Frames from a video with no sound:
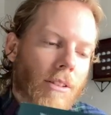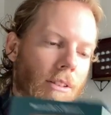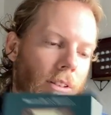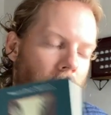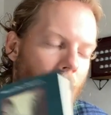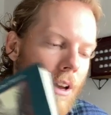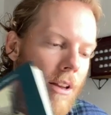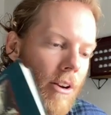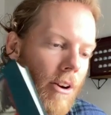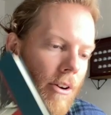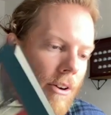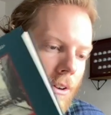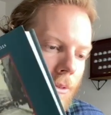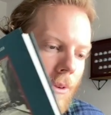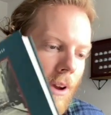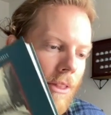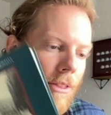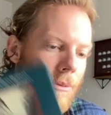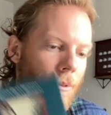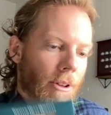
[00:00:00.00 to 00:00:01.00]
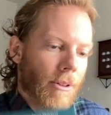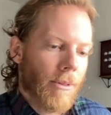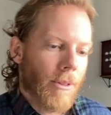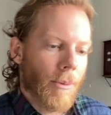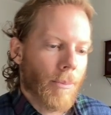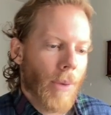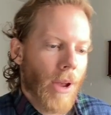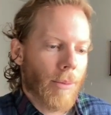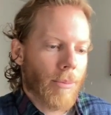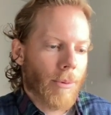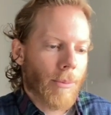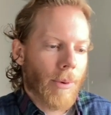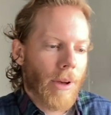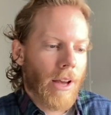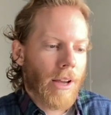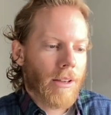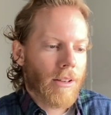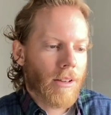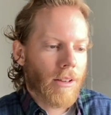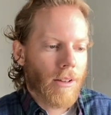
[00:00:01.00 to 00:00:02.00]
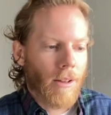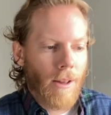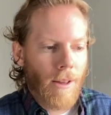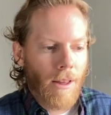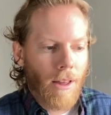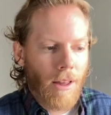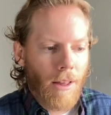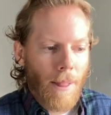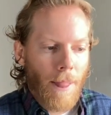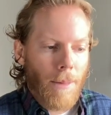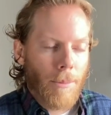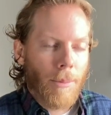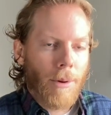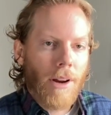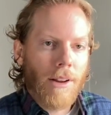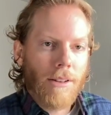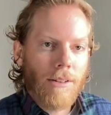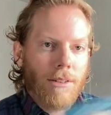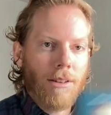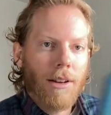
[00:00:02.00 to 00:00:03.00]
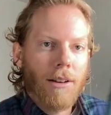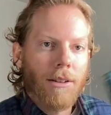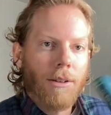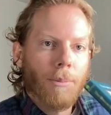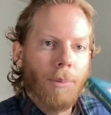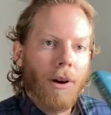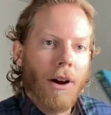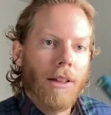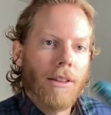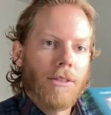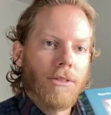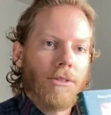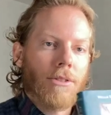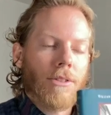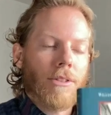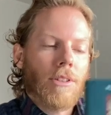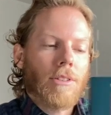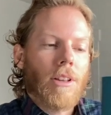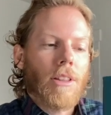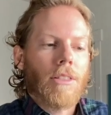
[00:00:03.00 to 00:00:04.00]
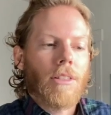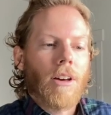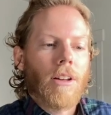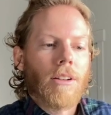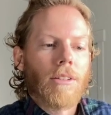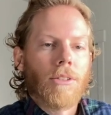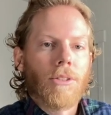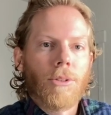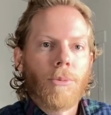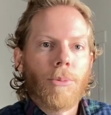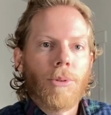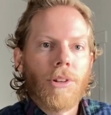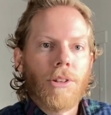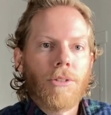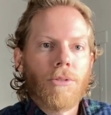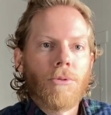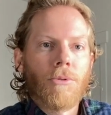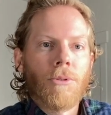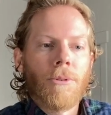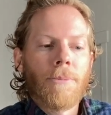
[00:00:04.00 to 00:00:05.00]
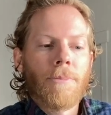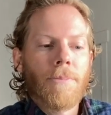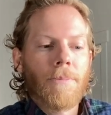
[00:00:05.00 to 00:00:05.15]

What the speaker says: I had already read the paperback, but I decided to buy this just because I thought it looked pretty cool.